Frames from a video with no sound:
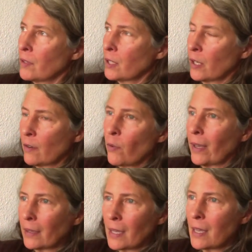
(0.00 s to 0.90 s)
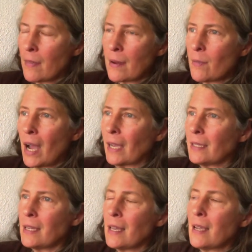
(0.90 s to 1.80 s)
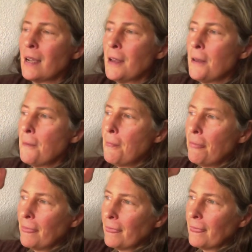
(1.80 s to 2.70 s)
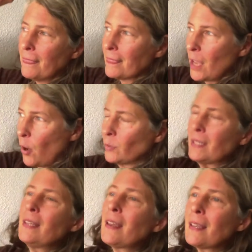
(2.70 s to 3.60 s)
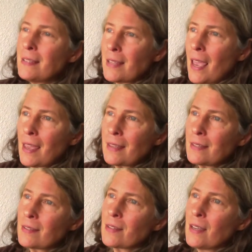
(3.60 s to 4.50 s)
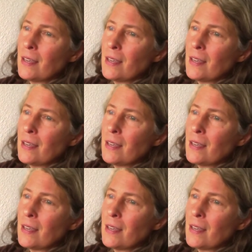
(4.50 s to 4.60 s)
clairvoyantly in their mind. The only thing I can say is,